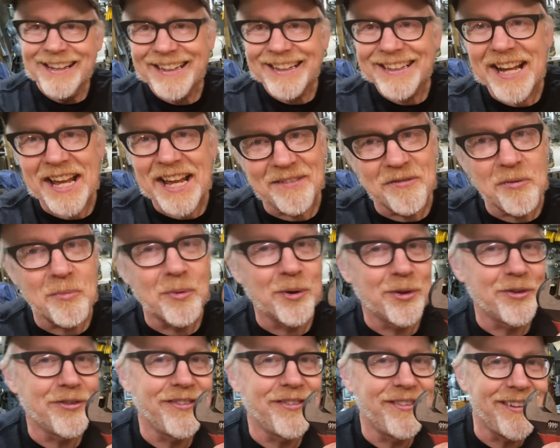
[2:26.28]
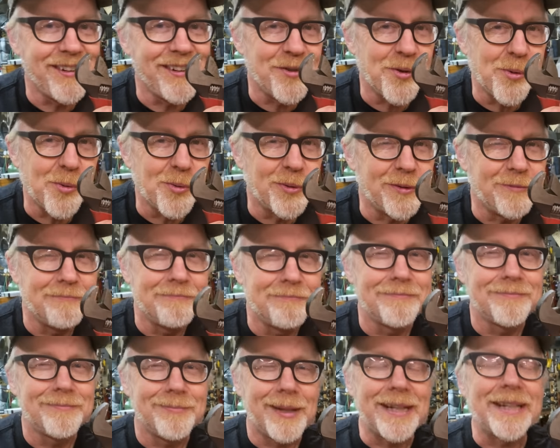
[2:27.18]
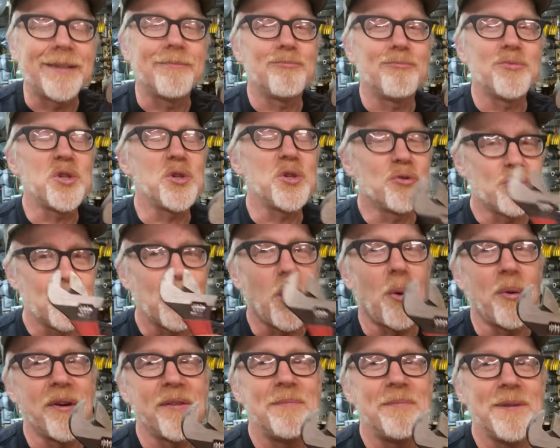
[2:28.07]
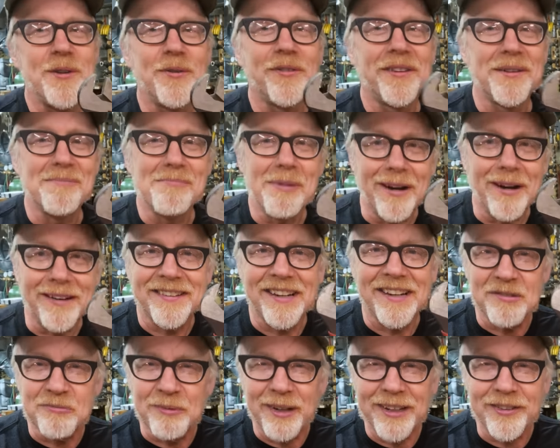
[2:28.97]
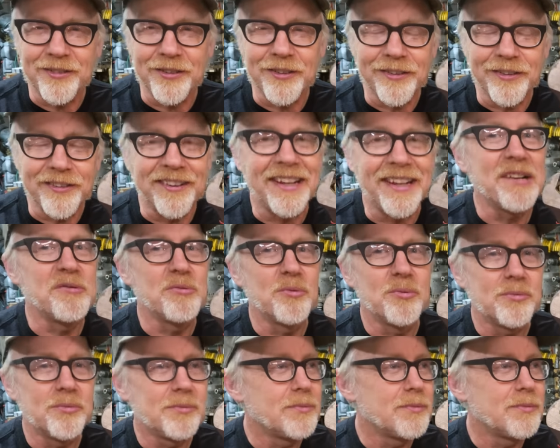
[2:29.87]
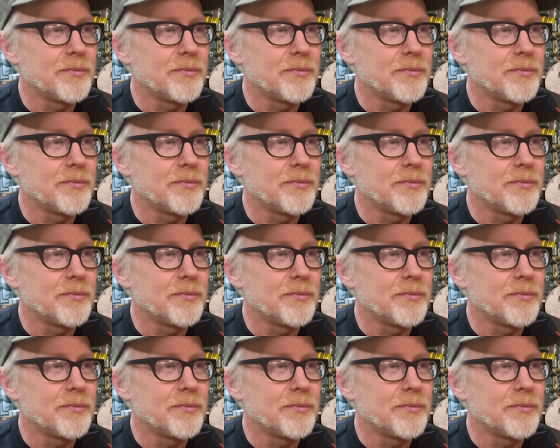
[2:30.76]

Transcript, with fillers: kind of emergency tool. Like you should always be using box end wrenches and